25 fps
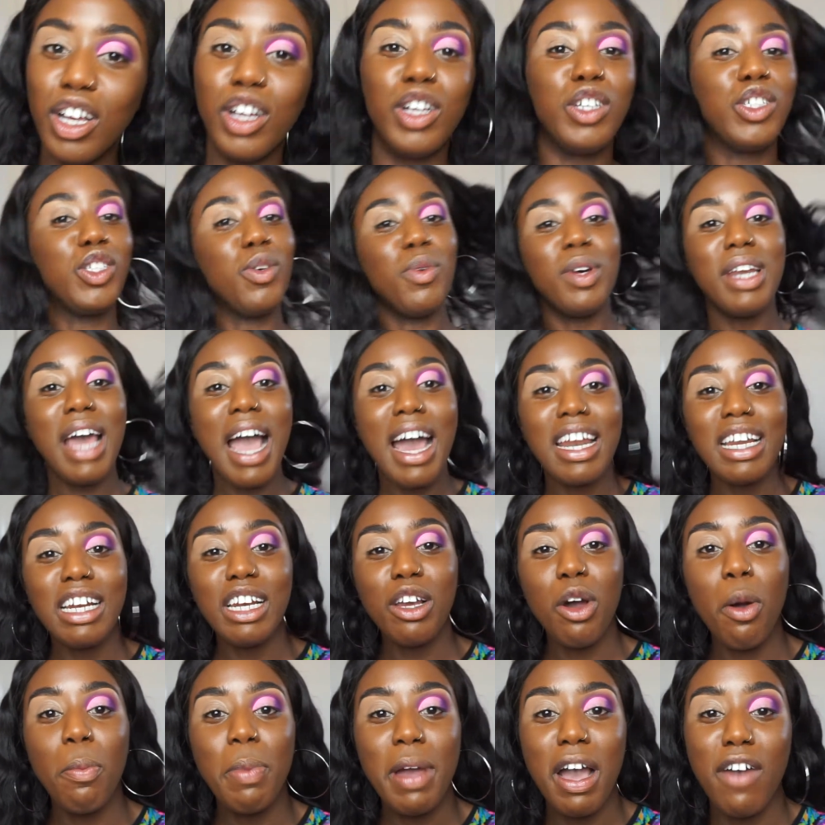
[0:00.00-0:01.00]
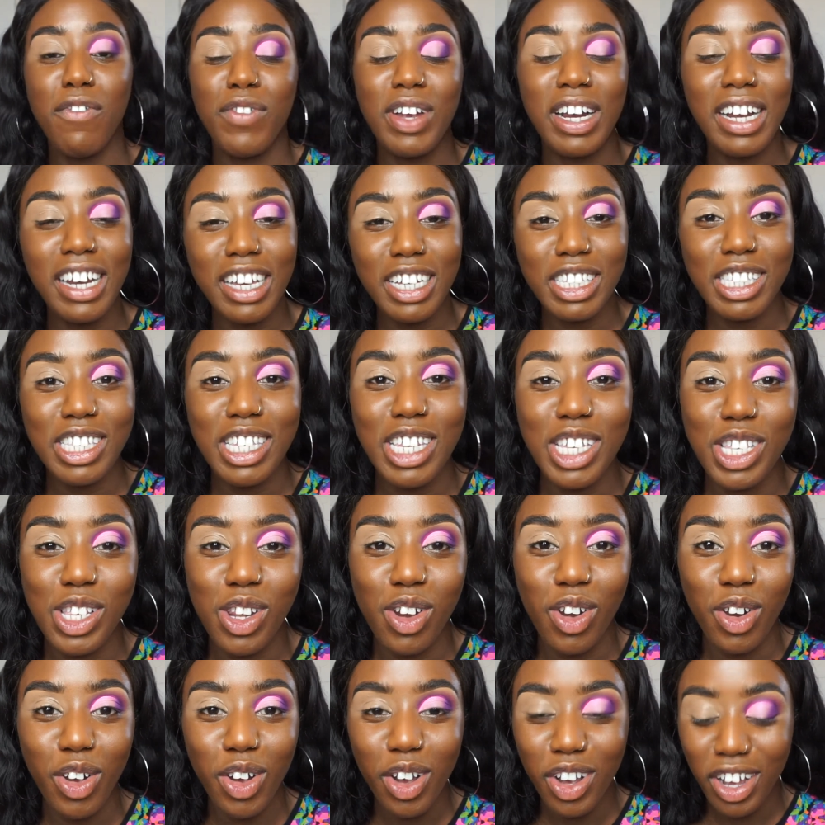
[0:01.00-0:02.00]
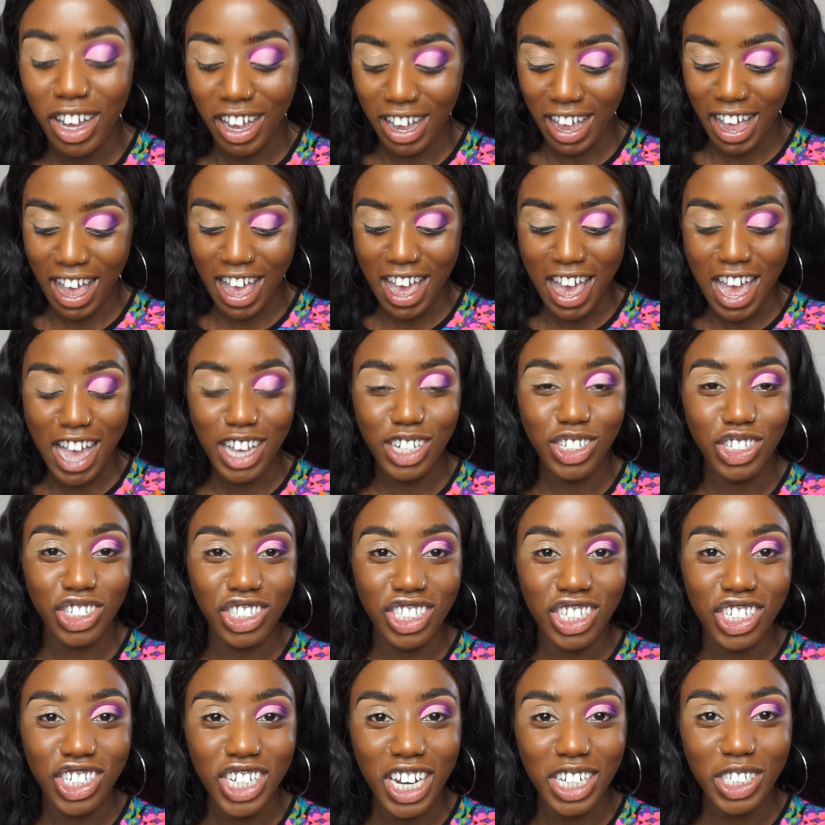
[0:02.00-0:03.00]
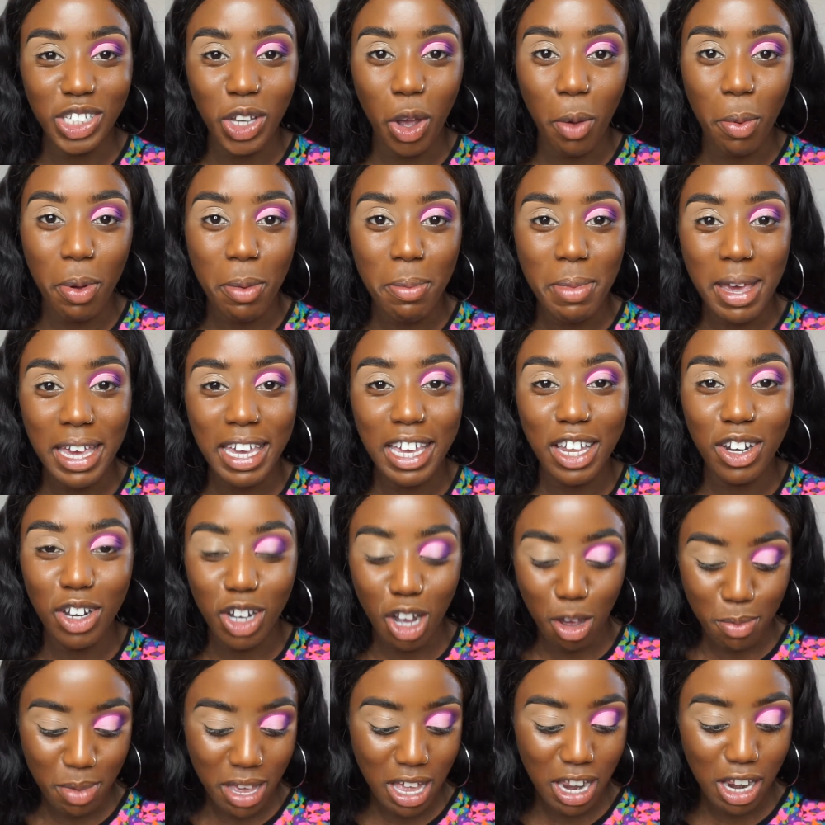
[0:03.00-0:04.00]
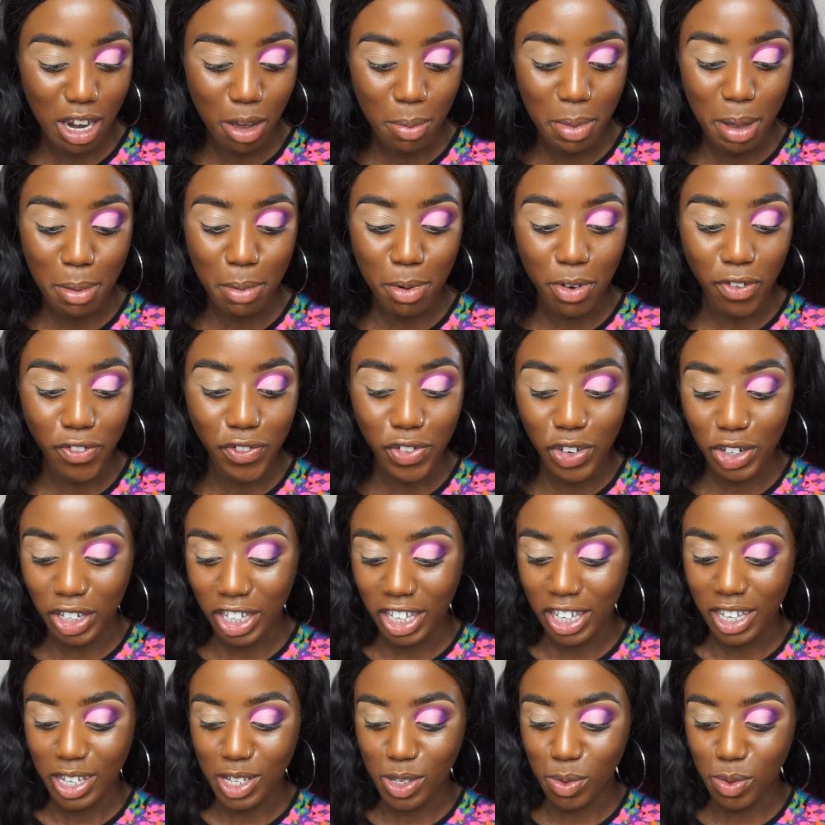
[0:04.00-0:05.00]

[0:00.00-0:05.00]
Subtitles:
So I want to add a little bit of glitter to this look, just to jazz it up and make it look a little bit more funky as